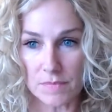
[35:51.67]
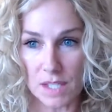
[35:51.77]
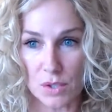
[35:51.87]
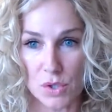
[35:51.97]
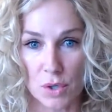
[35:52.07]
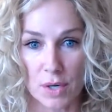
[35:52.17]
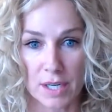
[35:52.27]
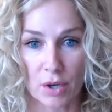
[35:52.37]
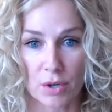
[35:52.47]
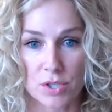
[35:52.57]
So I
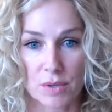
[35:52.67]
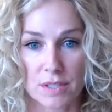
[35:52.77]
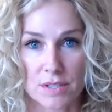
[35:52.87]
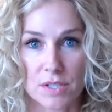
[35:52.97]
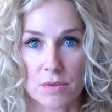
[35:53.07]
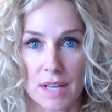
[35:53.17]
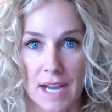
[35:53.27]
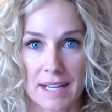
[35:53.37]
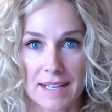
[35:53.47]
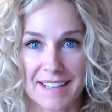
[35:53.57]
encourage you all to do that.